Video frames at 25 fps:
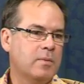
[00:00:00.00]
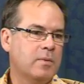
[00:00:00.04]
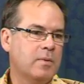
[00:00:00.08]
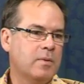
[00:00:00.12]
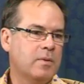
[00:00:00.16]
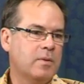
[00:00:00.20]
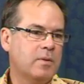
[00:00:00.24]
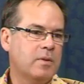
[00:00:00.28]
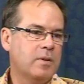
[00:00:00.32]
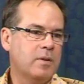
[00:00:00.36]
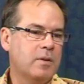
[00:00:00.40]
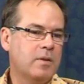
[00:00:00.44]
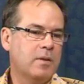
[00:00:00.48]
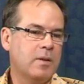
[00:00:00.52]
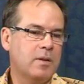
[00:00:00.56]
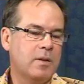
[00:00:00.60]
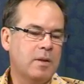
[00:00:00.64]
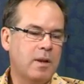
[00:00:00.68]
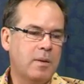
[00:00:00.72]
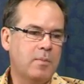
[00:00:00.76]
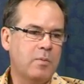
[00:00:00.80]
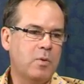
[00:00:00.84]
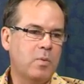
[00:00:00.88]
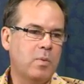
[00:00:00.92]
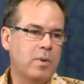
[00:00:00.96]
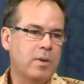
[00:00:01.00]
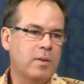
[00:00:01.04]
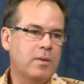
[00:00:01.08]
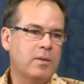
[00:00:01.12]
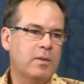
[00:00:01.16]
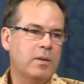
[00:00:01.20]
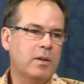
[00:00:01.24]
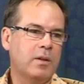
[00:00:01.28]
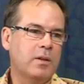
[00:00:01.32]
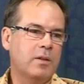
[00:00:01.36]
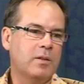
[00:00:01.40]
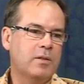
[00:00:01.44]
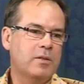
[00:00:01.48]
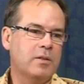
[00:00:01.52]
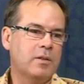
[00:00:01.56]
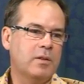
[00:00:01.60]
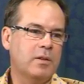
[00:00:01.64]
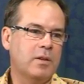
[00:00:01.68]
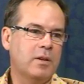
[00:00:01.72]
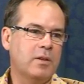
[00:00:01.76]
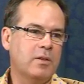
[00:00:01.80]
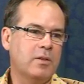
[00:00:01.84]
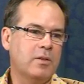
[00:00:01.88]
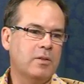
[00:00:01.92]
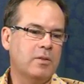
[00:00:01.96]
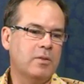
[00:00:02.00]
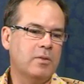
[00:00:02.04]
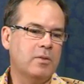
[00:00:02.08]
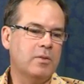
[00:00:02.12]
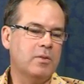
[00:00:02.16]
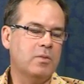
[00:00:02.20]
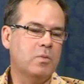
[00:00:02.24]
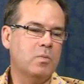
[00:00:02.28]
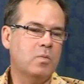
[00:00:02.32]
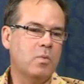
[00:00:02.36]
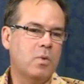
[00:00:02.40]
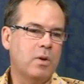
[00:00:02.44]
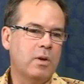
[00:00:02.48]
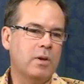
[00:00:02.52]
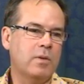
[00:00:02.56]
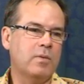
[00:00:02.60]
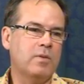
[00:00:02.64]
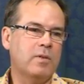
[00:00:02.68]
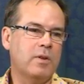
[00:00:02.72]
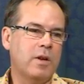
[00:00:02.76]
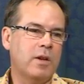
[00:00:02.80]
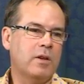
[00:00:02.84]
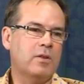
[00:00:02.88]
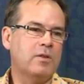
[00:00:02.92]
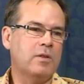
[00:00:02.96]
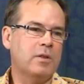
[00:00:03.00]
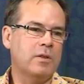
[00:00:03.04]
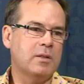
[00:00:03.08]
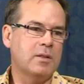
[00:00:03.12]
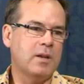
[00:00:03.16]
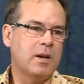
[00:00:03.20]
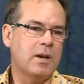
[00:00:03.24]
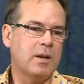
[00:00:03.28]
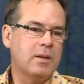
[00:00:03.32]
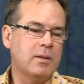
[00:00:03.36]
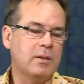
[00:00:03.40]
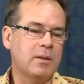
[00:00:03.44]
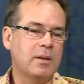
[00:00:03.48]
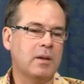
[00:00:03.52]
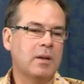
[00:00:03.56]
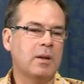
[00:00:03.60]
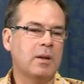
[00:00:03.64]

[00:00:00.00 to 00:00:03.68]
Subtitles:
Yep. So the number one thing is you need to do is, what have you actually done?